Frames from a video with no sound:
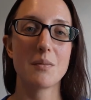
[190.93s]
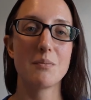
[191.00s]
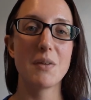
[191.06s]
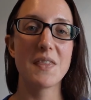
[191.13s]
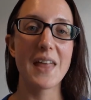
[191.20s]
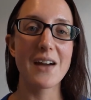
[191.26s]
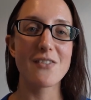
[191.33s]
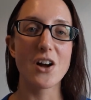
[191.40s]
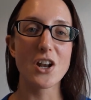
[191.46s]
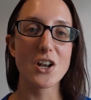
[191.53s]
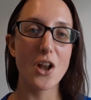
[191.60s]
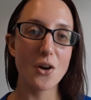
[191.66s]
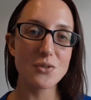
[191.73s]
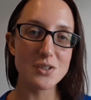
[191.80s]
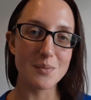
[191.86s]
But there are
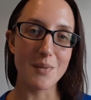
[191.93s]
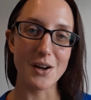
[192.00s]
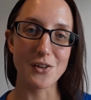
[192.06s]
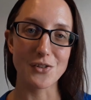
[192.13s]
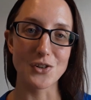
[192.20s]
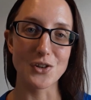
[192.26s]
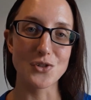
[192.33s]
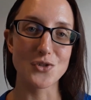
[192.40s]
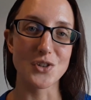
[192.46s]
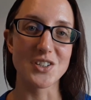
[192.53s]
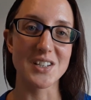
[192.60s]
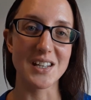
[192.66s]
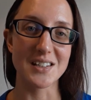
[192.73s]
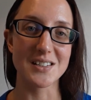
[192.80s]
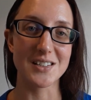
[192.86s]
loads of
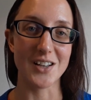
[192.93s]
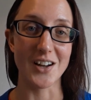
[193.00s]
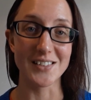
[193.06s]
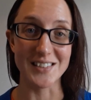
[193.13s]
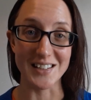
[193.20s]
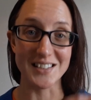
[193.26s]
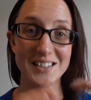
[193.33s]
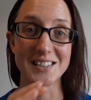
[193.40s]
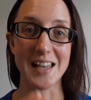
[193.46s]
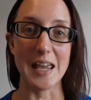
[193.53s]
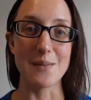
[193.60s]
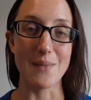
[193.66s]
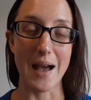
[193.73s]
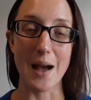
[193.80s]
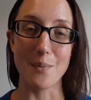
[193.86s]
micronutrients inside this
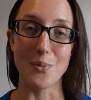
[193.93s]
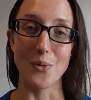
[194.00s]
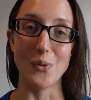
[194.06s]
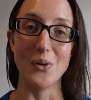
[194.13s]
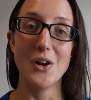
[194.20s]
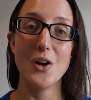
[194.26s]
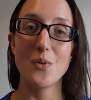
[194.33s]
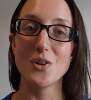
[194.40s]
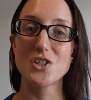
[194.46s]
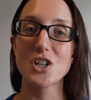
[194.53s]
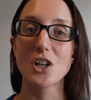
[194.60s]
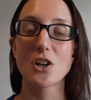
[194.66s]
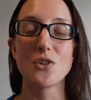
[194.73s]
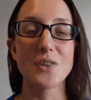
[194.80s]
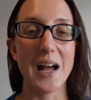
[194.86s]
same apple, which
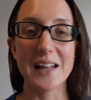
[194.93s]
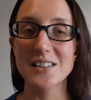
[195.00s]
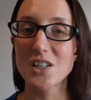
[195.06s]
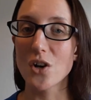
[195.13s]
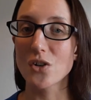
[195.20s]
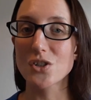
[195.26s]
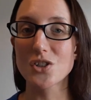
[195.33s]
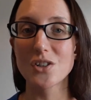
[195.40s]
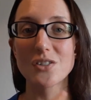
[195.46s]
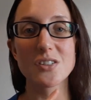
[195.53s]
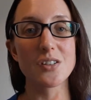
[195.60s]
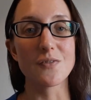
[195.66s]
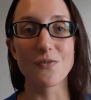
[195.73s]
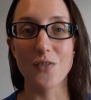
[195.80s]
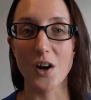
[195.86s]
include
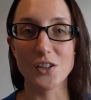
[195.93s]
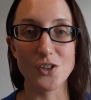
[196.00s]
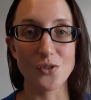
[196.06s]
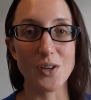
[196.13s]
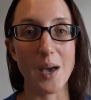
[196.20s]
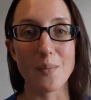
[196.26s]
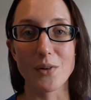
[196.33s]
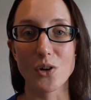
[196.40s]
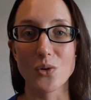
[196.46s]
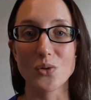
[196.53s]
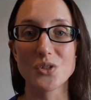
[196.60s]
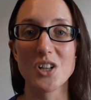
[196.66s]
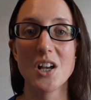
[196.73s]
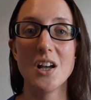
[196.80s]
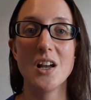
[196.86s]
antioxidants and
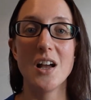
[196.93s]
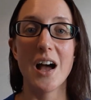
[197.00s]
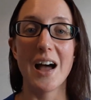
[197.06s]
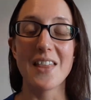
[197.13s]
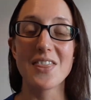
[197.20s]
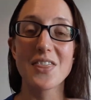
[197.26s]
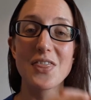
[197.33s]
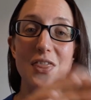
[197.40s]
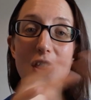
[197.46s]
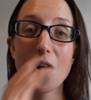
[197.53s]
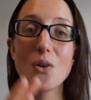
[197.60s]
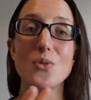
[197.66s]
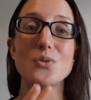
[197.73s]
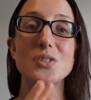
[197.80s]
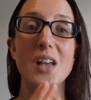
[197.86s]
phytochemicals, and
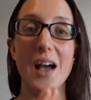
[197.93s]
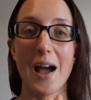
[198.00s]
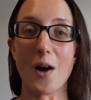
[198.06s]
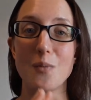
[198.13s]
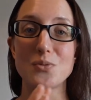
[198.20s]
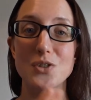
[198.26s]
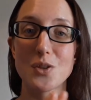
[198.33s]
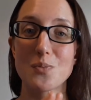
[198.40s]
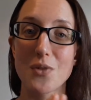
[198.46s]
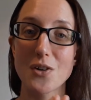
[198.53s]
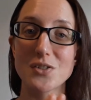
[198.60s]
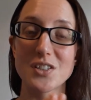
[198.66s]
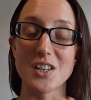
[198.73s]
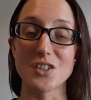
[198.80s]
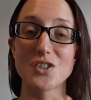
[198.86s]
those help to the
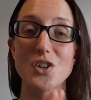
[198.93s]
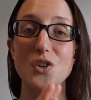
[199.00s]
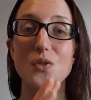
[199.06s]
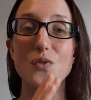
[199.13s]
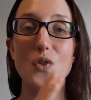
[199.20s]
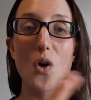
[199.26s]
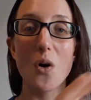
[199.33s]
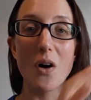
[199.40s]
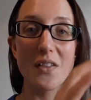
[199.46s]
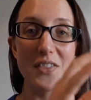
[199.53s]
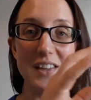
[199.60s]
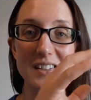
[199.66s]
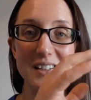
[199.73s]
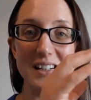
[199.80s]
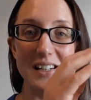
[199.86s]
process. So you've got
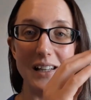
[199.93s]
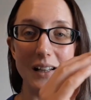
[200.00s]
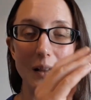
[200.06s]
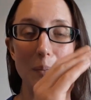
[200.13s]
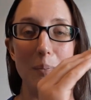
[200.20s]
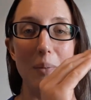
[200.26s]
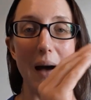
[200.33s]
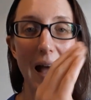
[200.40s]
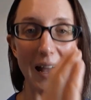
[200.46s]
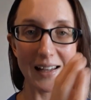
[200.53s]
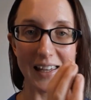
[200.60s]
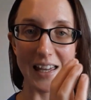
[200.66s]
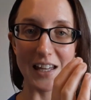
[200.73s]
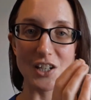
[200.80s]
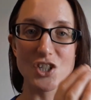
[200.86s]
this little
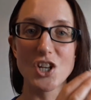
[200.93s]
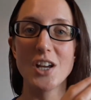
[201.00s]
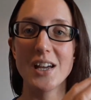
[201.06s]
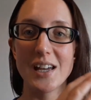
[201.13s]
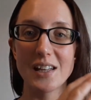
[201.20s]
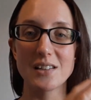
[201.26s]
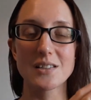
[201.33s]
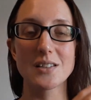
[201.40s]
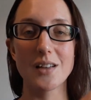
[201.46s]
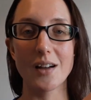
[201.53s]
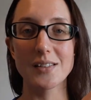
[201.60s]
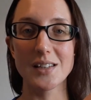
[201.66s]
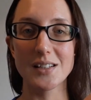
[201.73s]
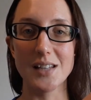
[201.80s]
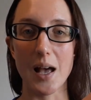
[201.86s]
package
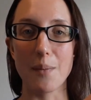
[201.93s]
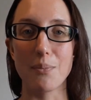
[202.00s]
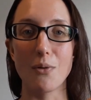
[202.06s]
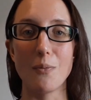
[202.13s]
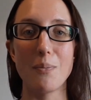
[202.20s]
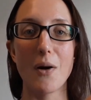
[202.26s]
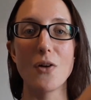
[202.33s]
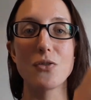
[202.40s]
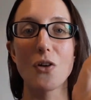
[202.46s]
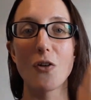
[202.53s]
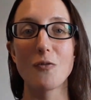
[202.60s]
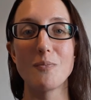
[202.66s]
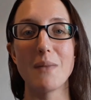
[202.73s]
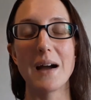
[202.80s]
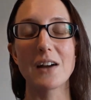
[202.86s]
inside this apple, both
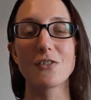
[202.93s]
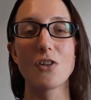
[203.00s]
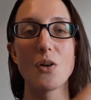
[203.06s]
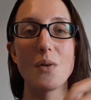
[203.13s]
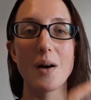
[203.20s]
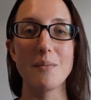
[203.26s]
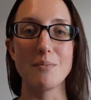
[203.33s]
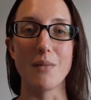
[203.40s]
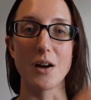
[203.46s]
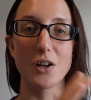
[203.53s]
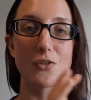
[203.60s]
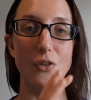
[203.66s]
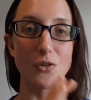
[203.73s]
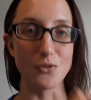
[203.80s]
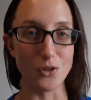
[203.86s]
of macro and
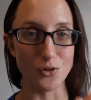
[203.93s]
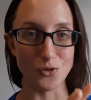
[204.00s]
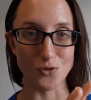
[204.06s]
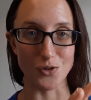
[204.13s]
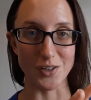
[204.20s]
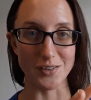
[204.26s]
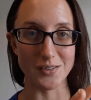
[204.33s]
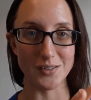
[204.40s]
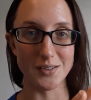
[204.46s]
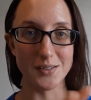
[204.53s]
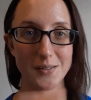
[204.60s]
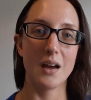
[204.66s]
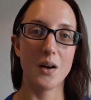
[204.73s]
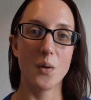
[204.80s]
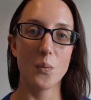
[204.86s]

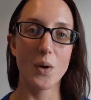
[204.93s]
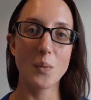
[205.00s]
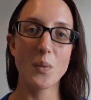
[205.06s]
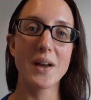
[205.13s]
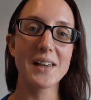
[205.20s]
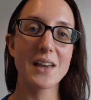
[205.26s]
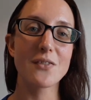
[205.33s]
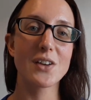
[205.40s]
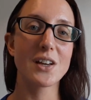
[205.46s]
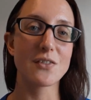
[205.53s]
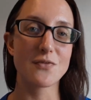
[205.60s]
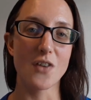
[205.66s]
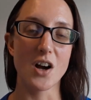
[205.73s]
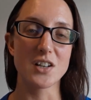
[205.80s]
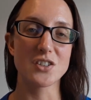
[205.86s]
micronutrients. When we're giving
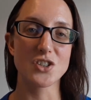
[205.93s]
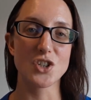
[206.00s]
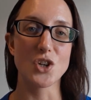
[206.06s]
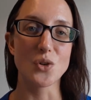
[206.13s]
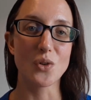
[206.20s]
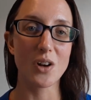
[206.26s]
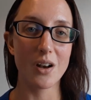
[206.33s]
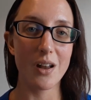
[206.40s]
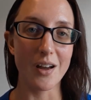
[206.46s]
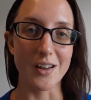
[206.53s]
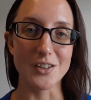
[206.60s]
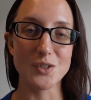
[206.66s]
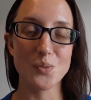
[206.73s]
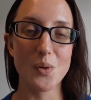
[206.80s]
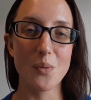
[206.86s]
advice to
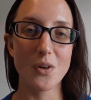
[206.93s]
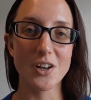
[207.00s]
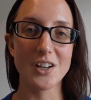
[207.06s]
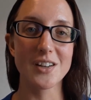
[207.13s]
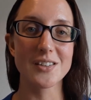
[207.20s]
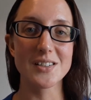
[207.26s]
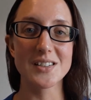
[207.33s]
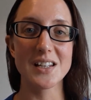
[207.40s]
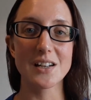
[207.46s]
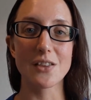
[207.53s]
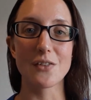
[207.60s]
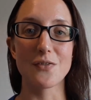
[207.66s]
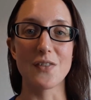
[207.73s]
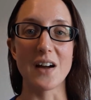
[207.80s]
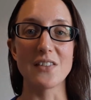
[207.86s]
clients, we want to consider
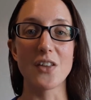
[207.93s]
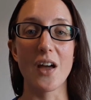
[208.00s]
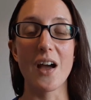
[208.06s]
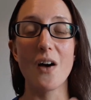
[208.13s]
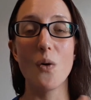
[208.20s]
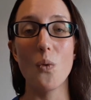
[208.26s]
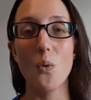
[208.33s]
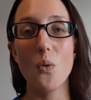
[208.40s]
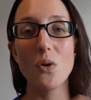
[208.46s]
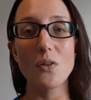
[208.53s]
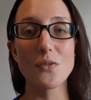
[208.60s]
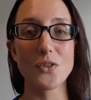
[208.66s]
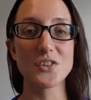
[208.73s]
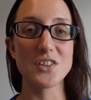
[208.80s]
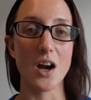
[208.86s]
the fact that all
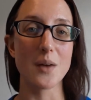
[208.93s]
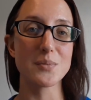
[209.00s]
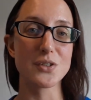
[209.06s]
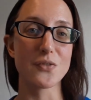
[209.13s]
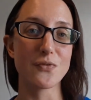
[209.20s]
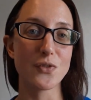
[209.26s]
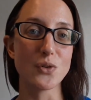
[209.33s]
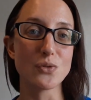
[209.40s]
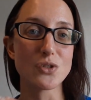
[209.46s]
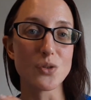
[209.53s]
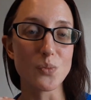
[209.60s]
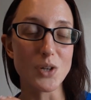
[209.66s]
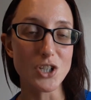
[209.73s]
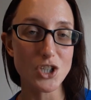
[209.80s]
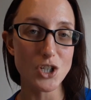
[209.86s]
of the types of foods
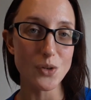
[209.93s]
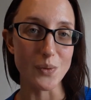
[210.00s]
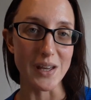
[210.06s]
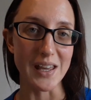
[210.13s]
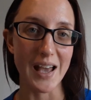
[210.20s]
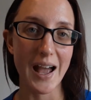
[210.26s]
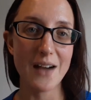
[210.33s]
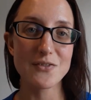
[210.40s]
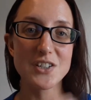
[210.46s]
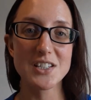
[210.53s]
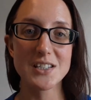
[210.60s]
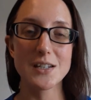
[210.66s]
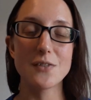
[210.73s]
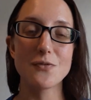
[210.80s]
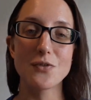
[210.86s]
that we do eat have a
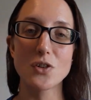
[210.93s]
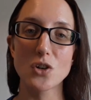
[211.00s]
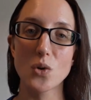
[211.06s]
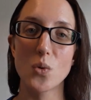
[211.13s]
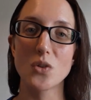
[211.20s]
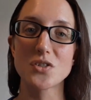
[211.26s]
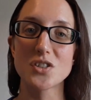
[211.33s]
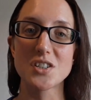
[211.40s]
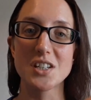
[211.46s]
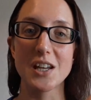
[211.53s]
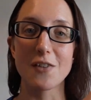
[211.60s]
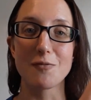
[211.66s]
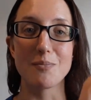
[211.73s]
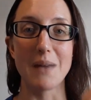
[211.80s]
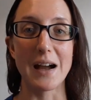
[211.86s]
different quantity
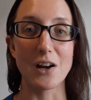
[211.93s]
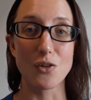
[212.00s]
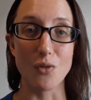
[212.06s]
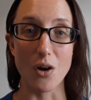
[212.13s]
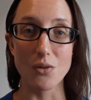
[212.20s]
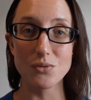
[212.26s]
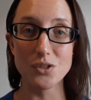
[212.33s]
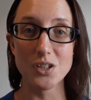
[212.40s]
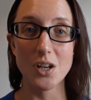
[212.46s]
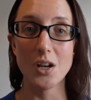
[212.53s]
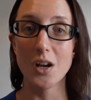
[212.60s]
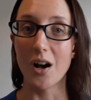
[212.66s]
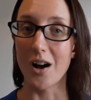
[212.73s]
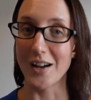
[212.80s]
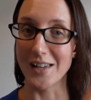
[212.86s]
of macros,
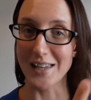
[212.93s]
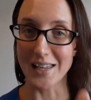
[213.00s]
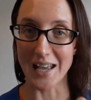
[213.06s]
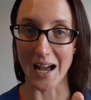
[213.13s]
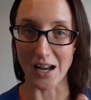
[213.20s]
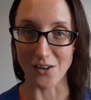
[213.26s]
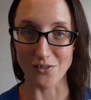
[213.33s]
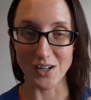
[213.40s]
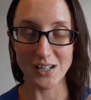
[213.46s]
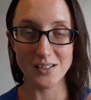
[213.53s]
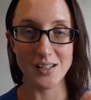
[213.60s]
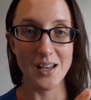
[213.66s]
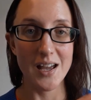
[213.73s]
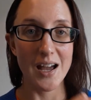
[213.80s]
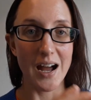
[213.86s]
i.e.
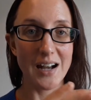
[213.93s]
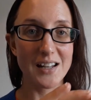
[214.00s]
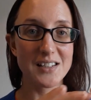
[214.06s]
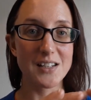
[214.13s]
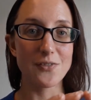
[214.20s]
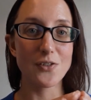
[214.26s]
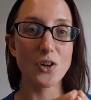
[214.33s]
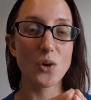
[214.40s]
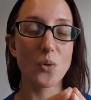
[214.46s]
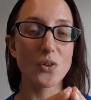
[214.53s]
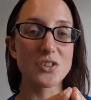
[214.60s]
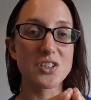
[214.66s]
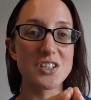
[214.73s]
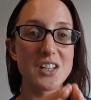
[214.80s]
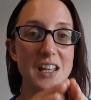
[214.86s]
calories, and a different
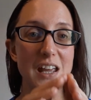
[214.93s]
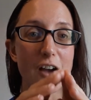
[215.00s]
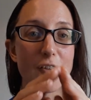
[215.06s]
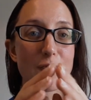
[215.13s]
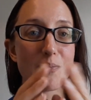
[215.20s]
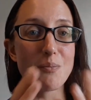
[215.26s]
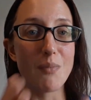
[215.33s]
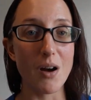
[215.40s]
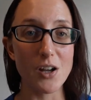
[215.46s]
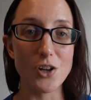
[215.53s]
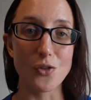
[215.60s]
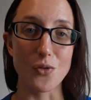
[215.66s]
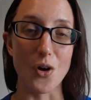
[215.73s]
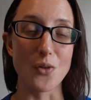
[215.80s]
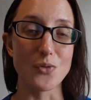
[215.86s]
quantity of
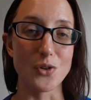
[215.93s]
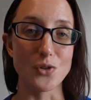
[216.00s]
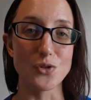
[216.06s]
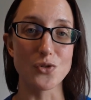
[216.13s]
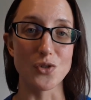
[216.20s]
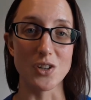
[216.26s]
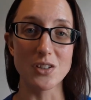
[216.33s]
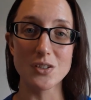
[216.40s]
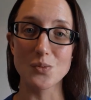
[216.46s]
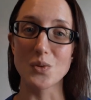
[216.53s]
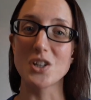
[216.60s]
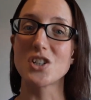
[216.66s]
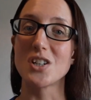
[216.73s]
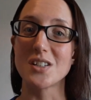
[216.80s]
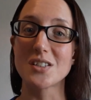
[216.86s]
micronutrients,
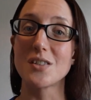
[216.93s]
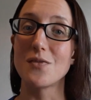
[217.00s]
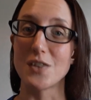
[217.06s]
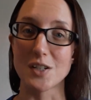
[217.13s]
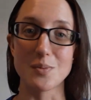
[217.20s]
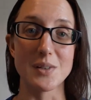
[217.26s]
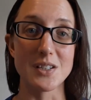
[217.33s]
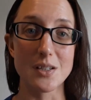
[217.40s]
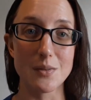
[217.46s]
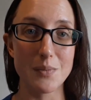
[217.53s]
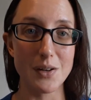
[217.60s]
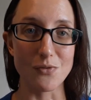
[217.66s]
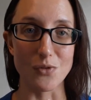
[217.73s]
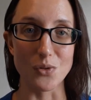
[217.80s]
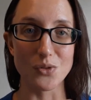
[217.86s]
which is the vitamins and the
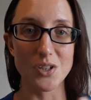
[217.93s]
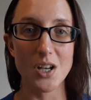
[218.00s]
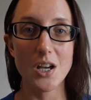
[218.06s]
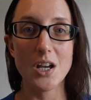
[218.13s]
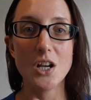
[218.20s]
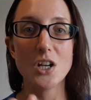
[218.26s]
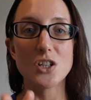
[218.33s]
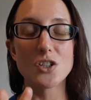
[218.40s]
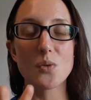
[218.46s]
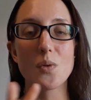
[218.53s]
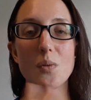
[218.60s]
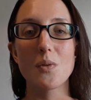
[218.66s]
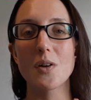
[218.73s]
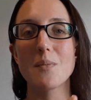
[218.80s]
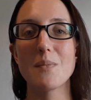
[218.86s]
minerals. So
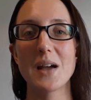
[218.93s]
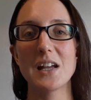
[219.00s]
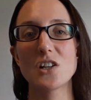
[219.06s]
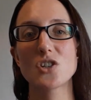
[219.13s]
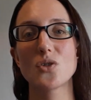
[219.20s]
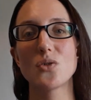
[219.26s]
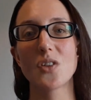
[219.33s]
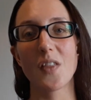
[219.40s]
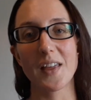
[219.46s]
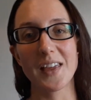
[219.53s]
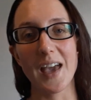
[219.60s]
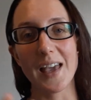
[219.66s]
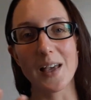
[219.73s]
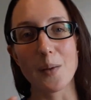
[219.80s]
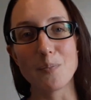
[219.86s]
we want to make sure that they're
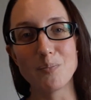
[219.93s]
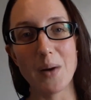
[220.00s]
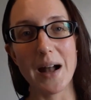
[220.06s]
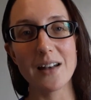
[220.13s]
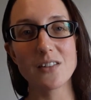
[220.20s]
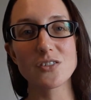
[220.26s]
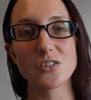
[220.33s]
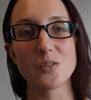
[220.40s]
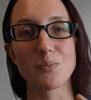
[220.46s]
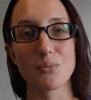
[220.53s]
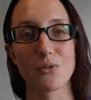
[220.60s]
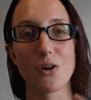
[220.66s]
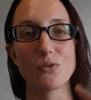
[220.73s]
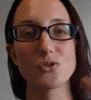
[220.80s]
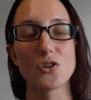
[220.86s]
getting a balanced
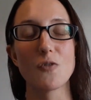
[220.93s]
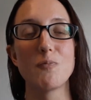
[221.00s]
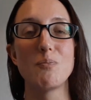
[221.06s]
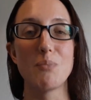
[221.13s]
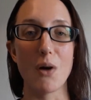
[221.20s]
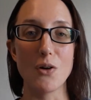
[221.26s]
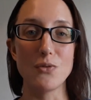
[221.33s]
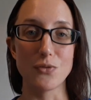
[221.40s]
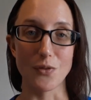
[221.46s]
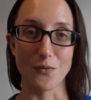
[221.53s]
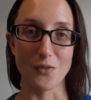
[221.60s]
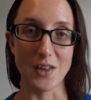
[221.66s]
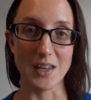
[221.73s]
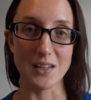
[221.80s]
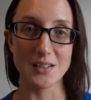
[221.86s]
approach of both of
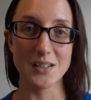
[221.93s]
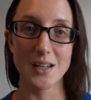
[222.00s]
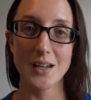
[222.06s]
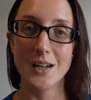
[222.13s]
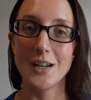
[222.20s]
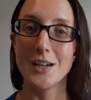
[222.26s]
these.